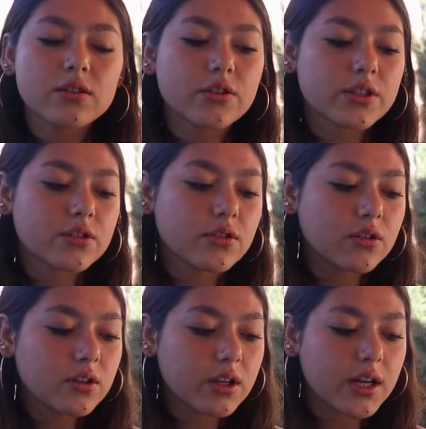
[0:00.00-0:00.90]

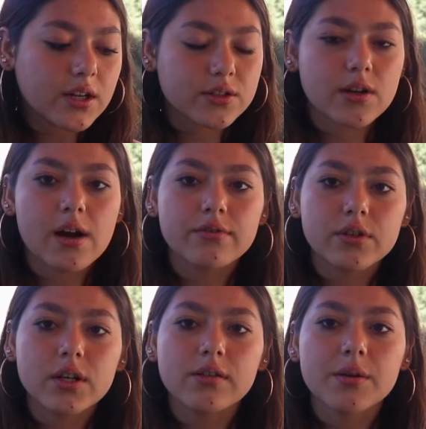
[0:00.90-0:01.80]
crystal, and I also have
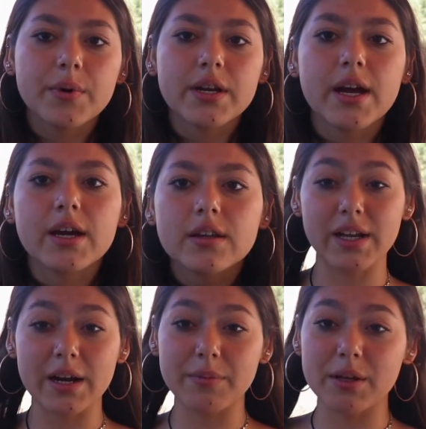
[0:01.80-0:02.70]
one around my neck
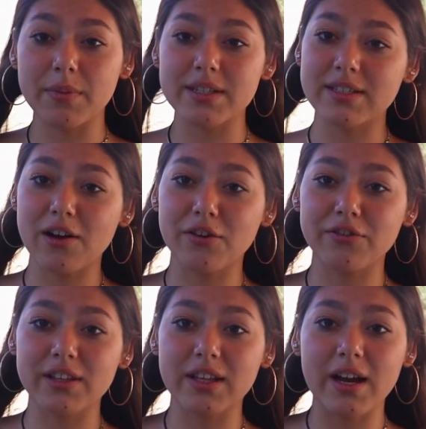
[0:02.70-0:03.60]
that I made myself
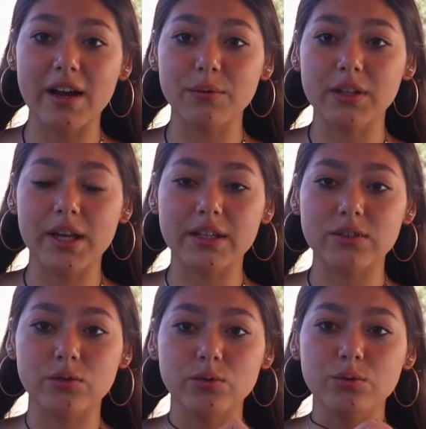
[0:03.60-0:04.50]
and that I would like
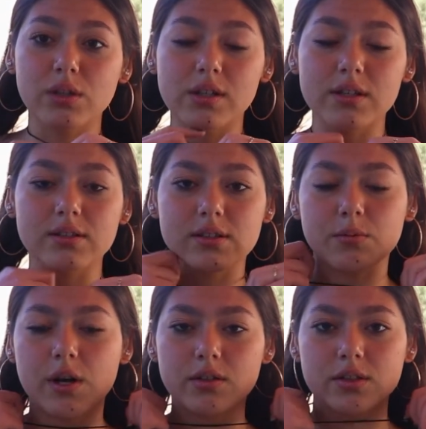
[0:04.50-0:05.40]
to cleanse as
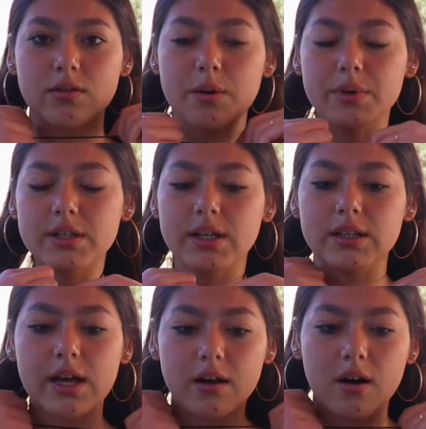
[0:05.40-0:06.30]
well, so I'm going to take
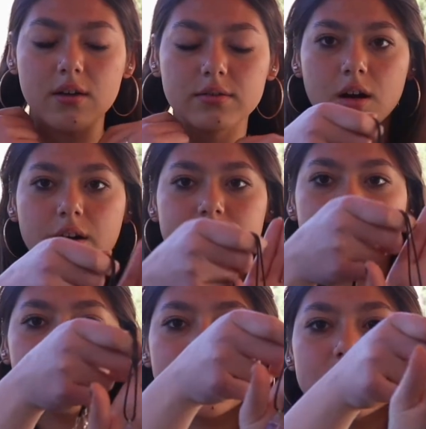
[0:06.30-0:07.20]
that off. Okay,
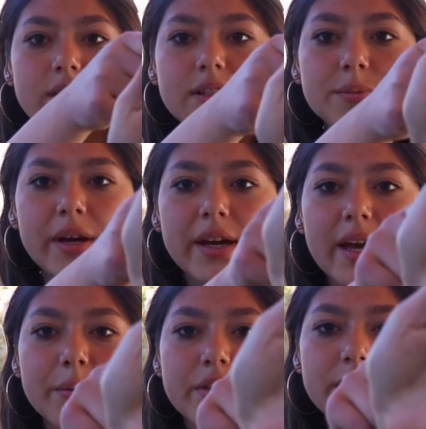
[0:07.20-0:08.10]
so this is my
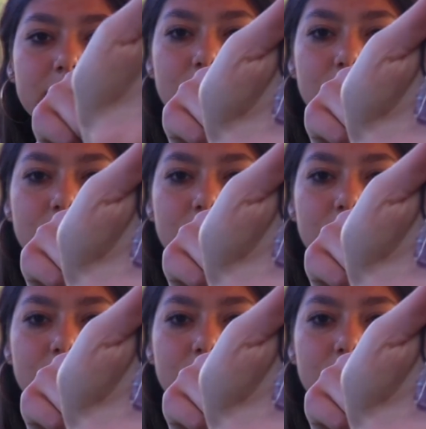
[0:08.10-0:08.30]
amethyst